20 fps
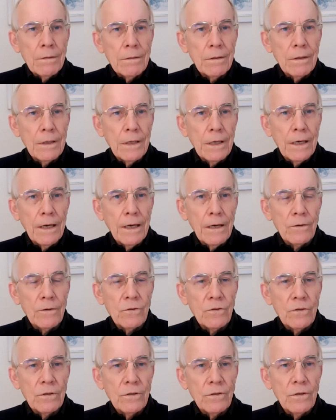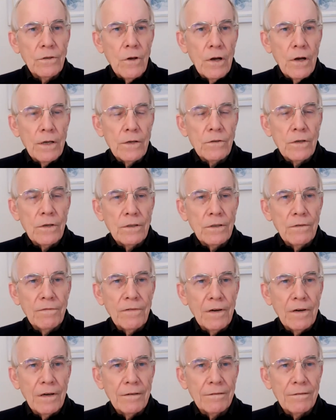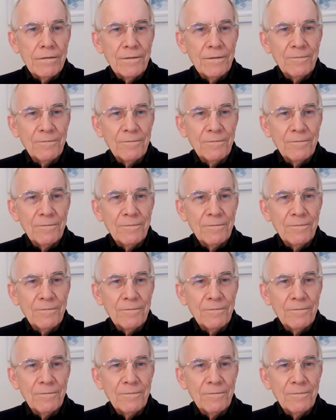So there you go. It's 1965.